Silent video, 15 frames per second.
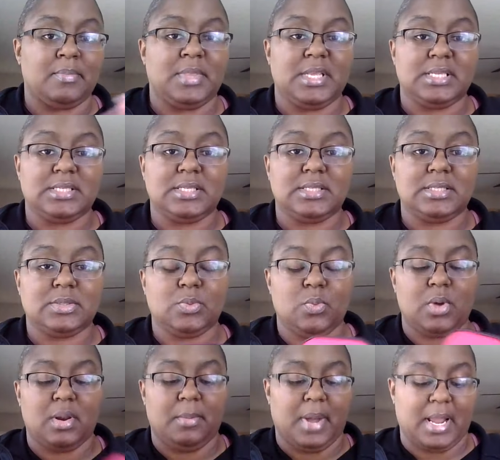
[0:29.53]
This is
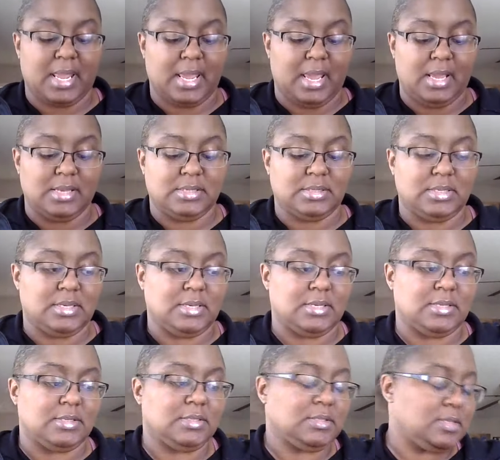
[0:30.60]
one of my
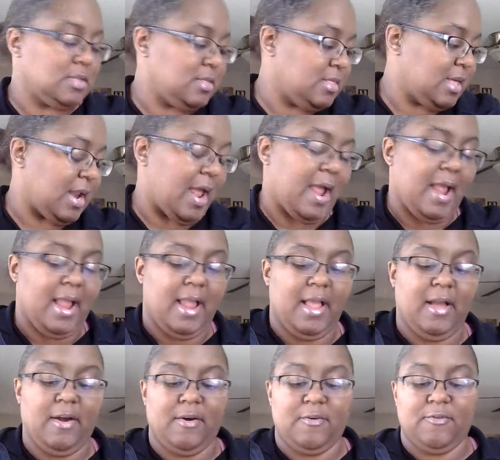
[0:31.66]
cases that I
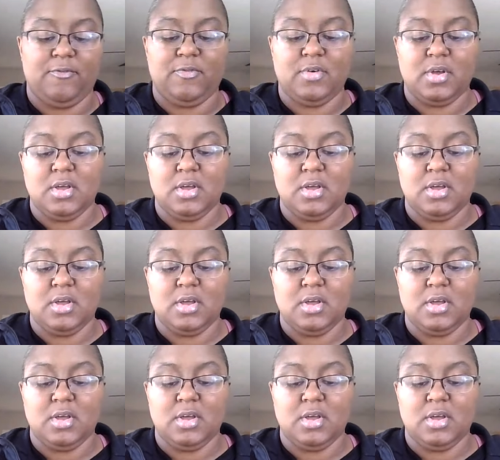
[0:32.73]
have